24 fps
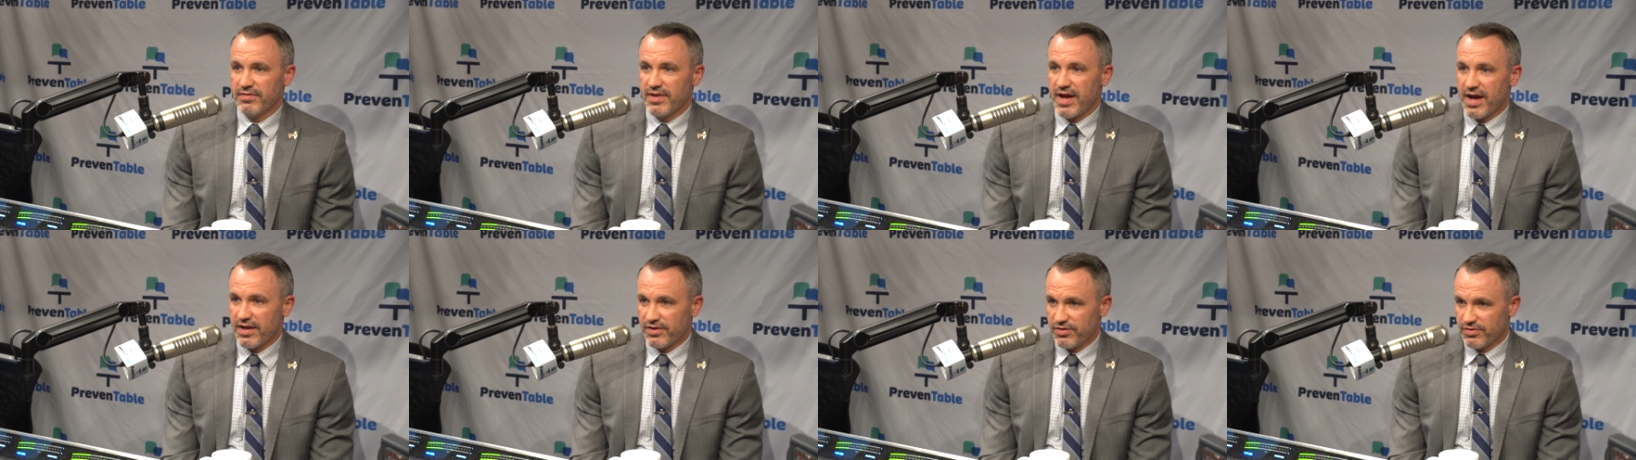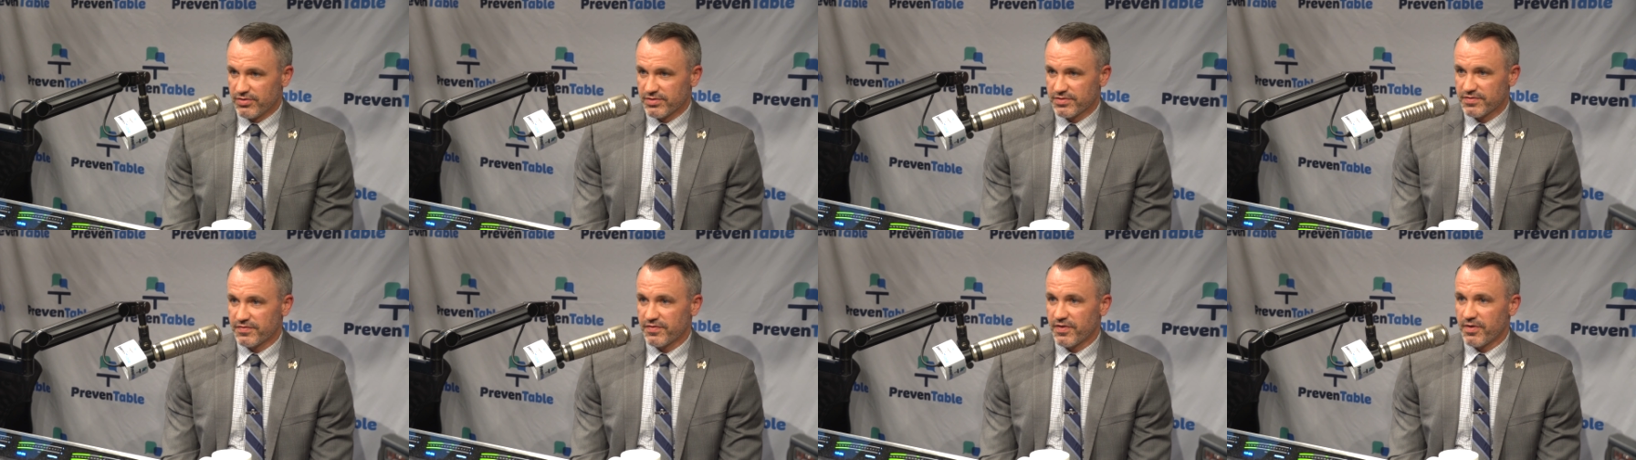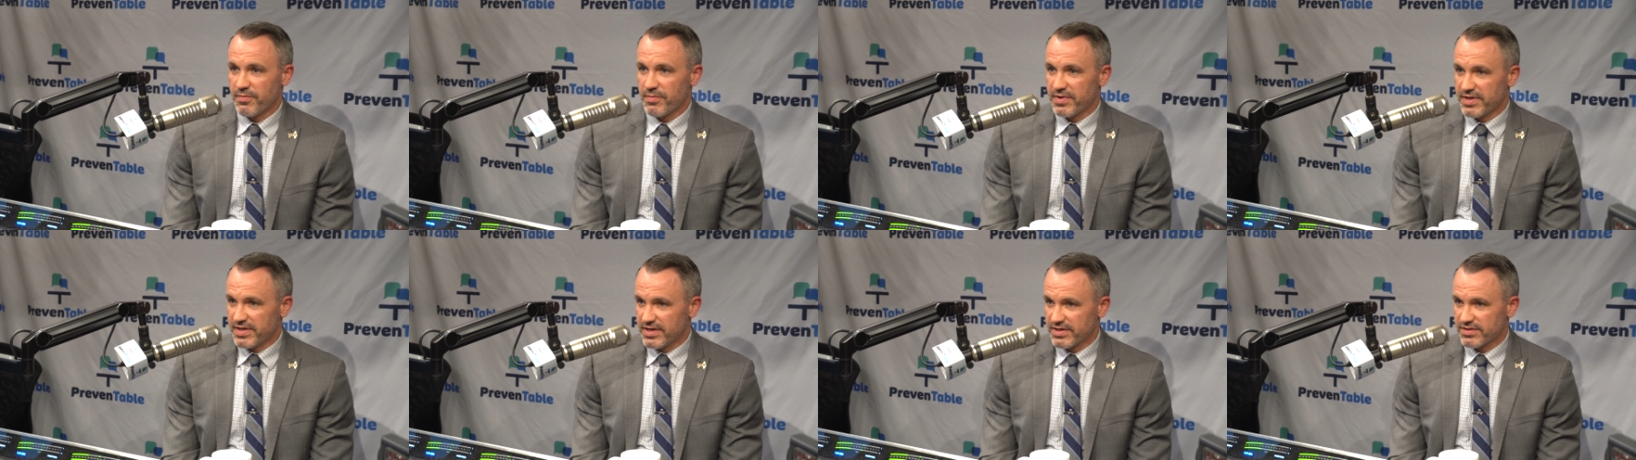not used for
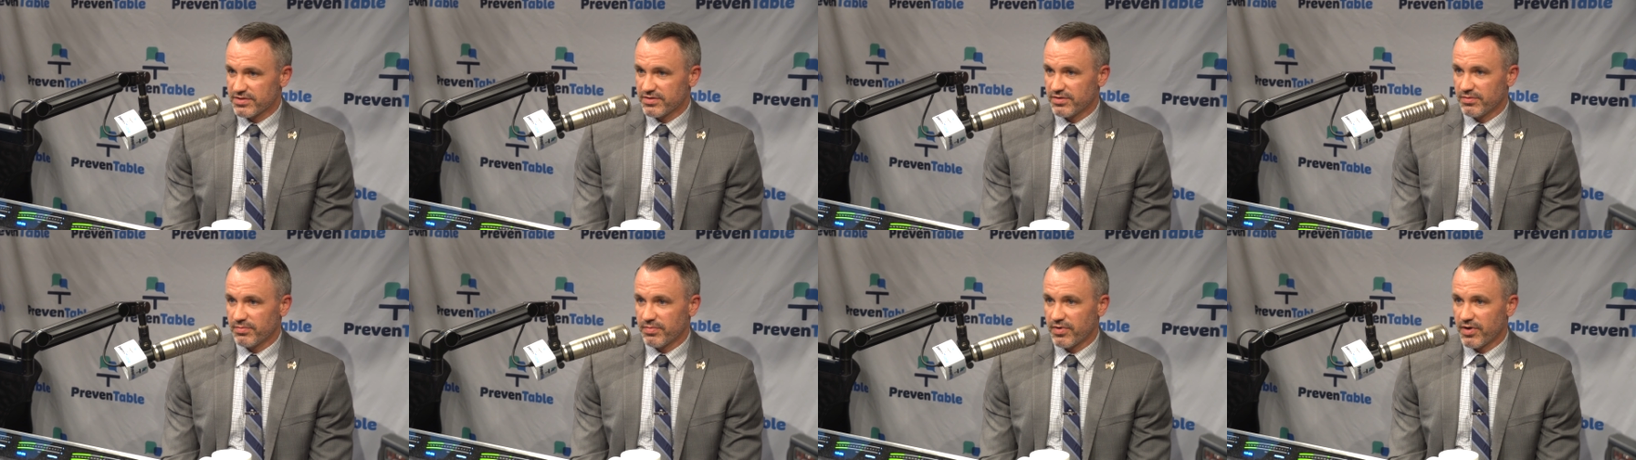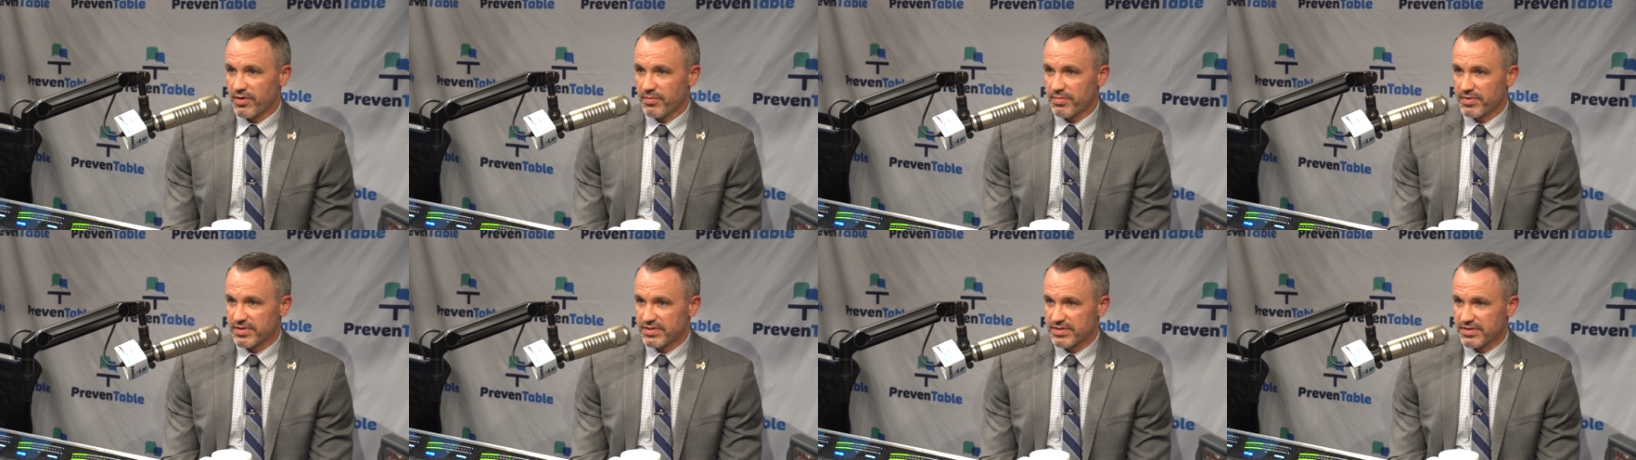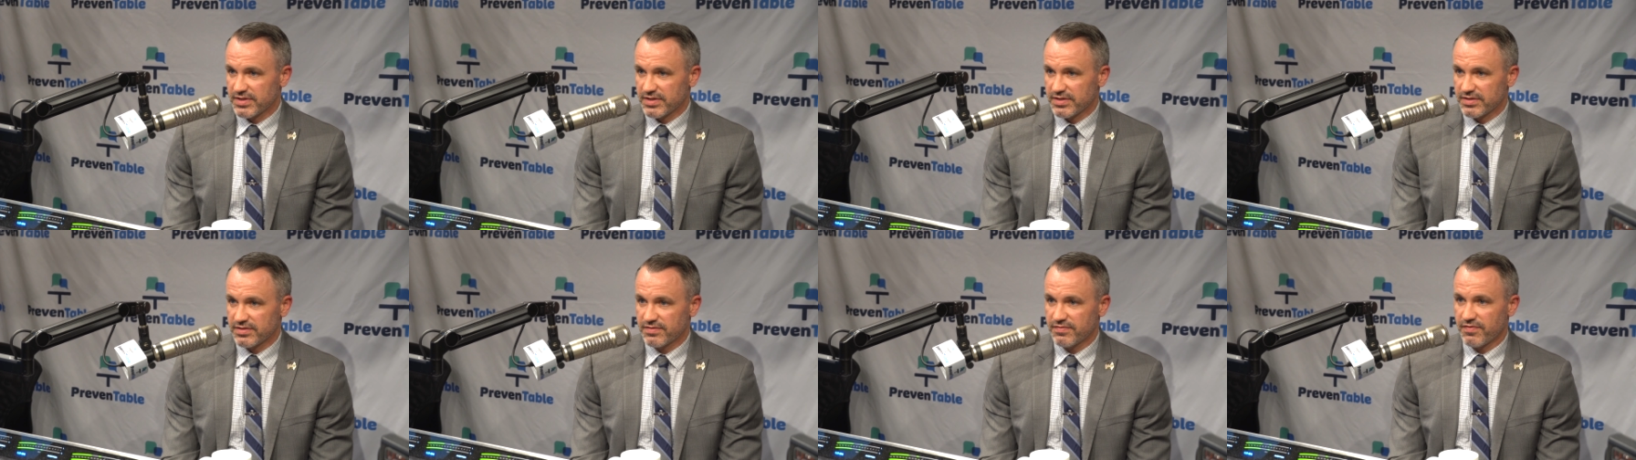medicinal
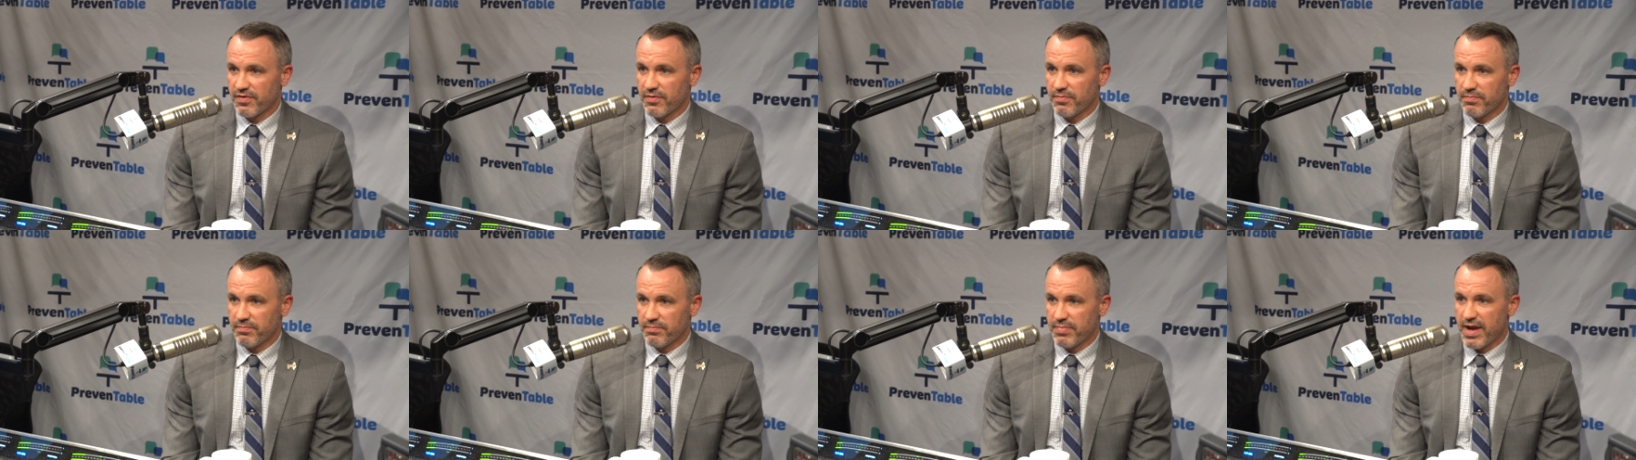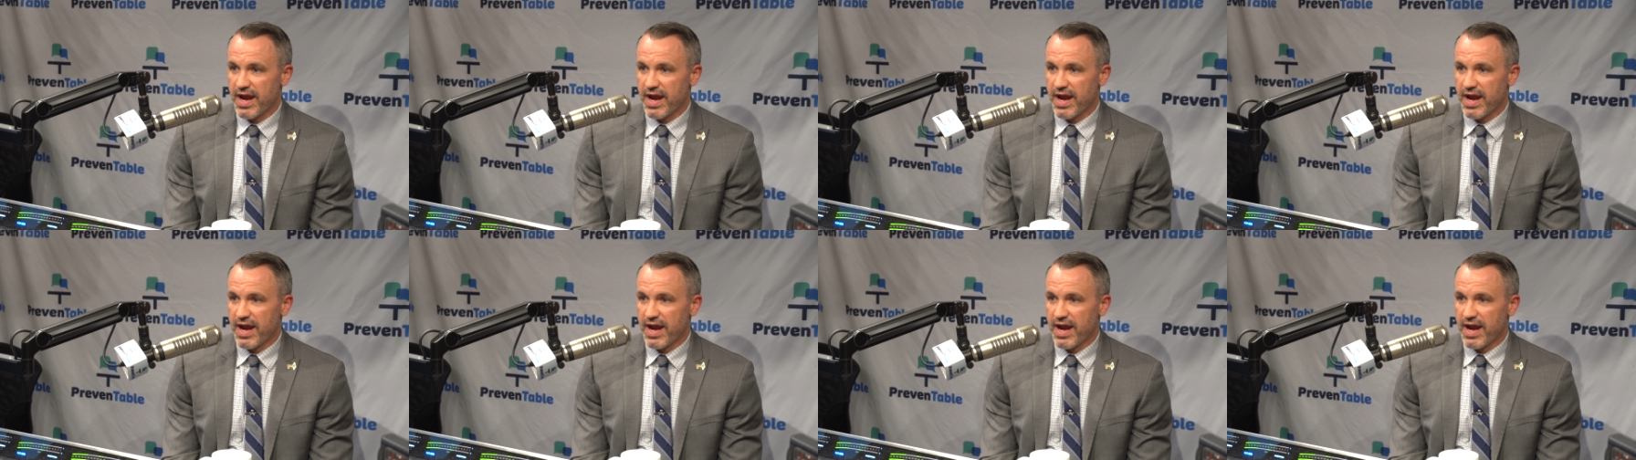purposes for